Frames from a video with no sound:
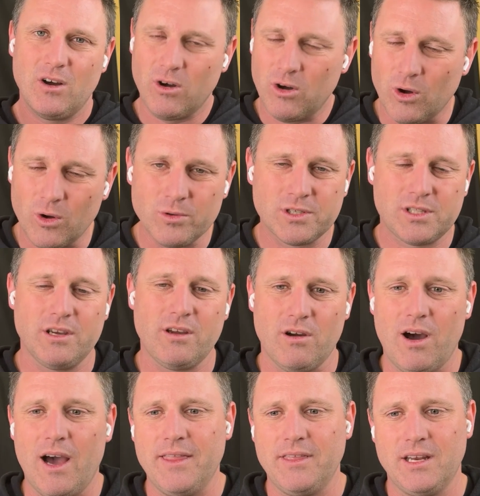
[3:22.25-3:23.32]
Hall's the
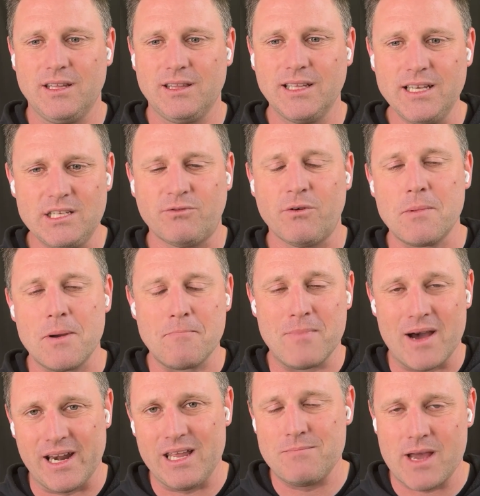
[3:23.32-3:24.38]
guy that, at least from a
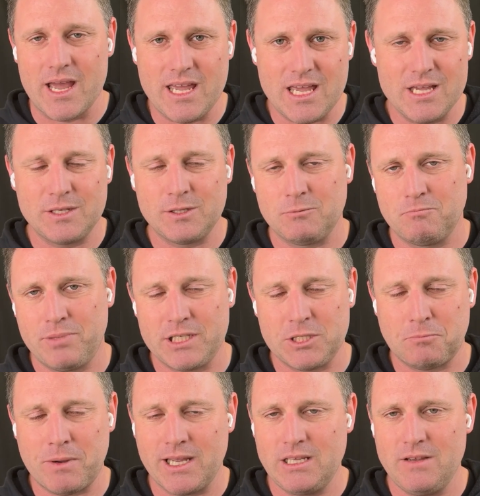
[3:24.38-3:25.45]
money-making
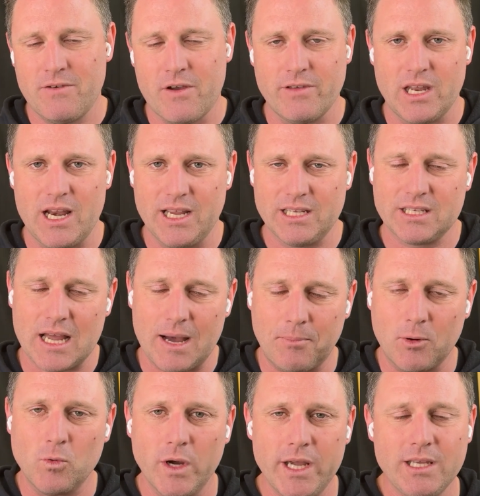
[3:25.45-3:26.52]
perspective over the next
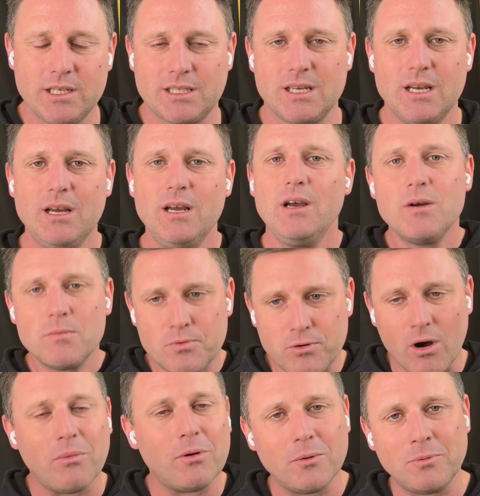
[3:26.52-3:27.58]
couple of weeks,
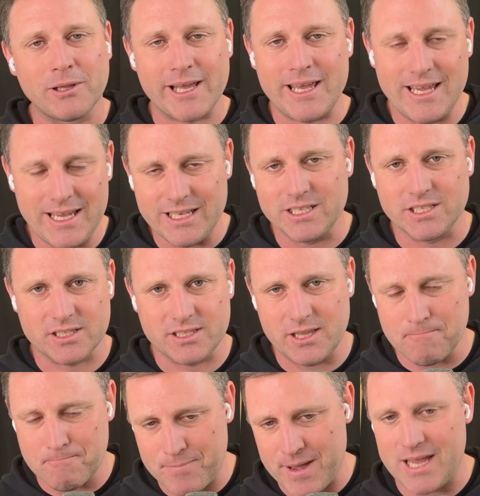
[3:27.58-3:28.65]
probably is
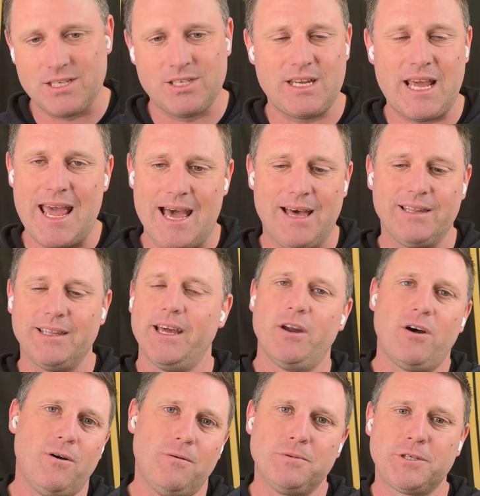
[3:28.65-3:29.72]
the best outlet
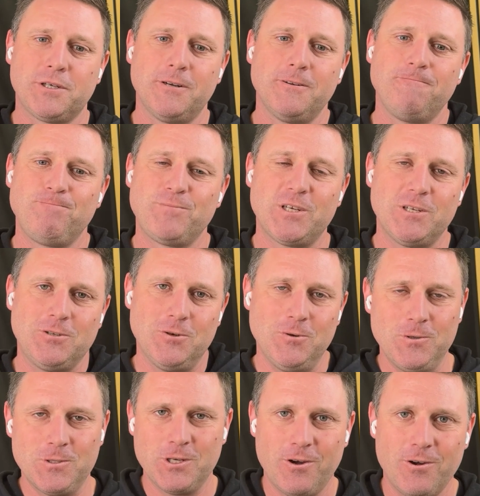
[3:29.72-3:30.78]
option to
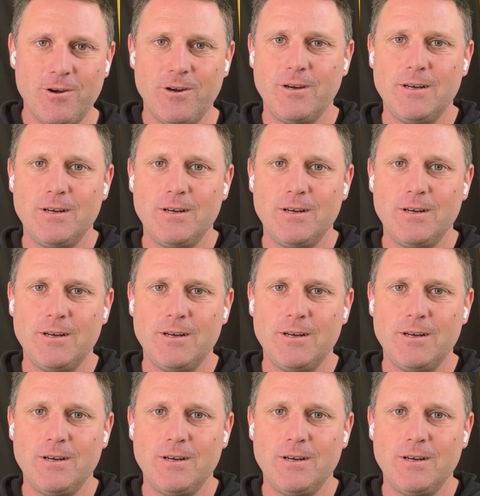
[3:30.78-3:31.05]
do so.